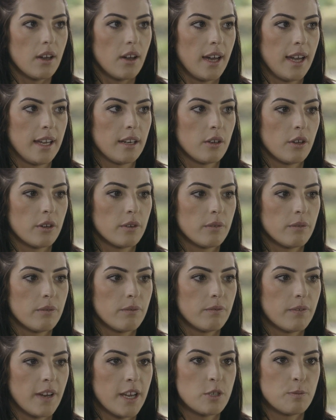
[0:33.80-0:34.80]
I had a lot of
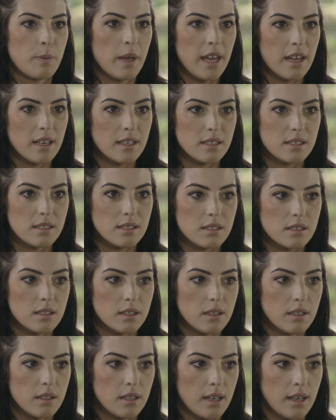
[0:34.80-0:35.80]
flashbacks
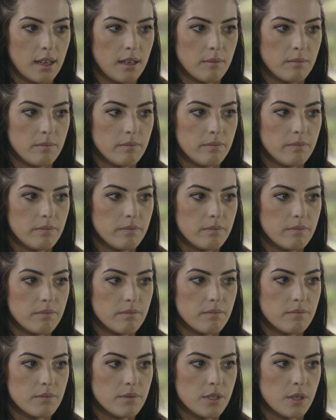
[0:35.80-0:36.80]
um,
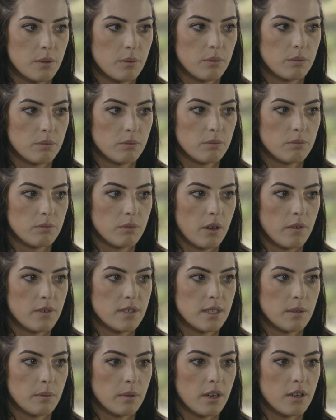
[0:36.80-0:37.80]
to
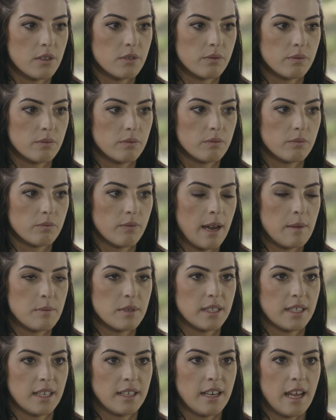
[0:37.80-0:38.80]
obviously when I was raped
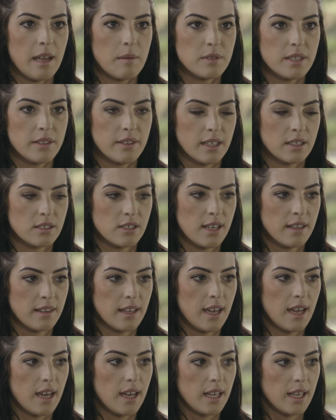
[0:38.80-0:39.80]
and kidnapped and things like
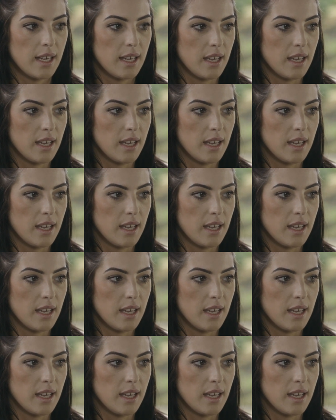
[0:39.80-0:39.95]
that.